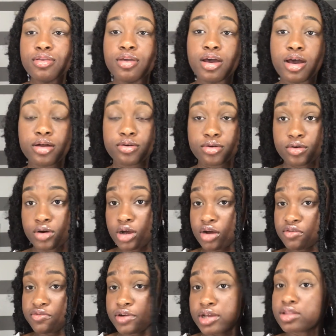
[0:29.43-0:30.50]
I don't know. I'll
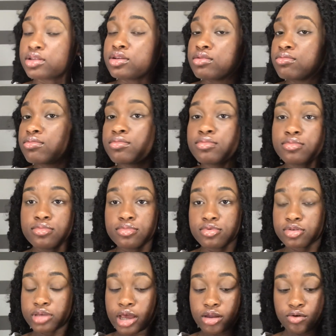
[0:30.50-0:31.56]
find the
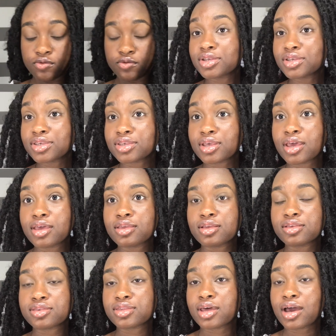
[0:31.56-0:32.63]
title say
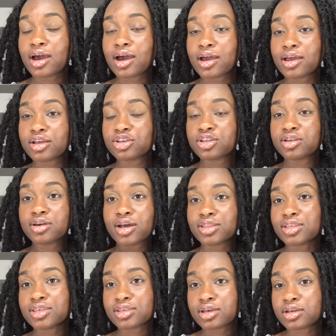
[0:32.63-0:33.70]
is that I actually got
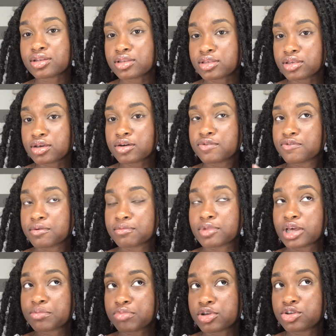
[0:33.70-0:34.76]
this idea from
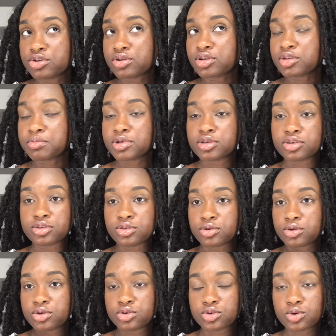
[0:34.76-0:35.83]
like Pinterest because you
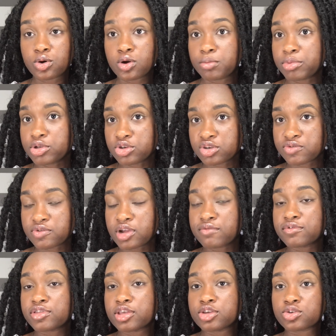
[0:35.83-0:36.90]
just go to Pinterest for
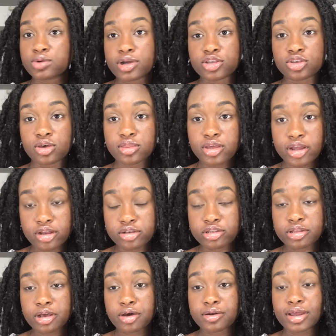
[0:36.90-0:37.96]
everything. So I saw the
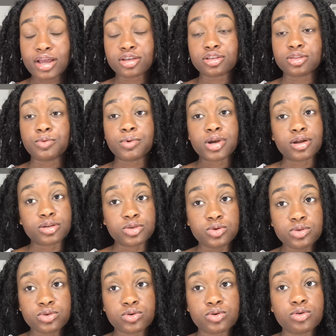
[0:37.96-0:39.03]
hairstyle and I actually went on
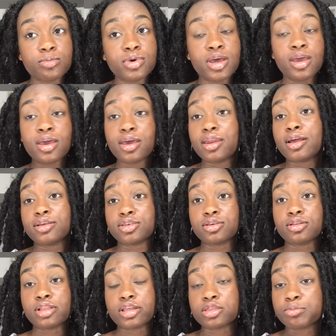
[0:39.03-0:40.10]
YouTube and I saw
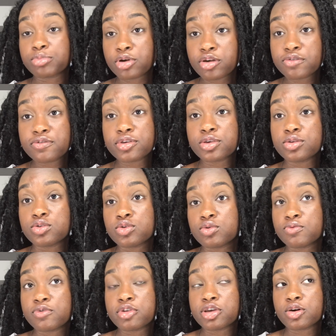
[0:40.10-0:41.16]
like the perfect YouTube
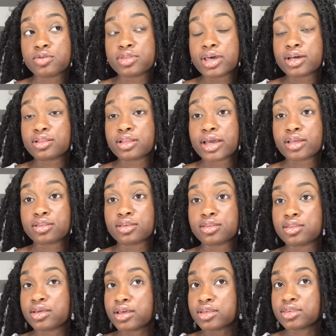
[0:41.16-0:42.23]
video that like did
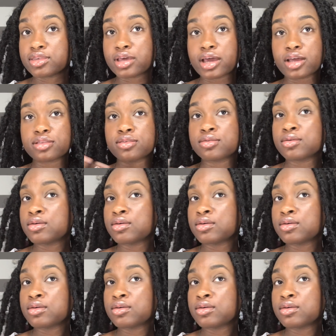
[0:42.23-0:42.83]
the exact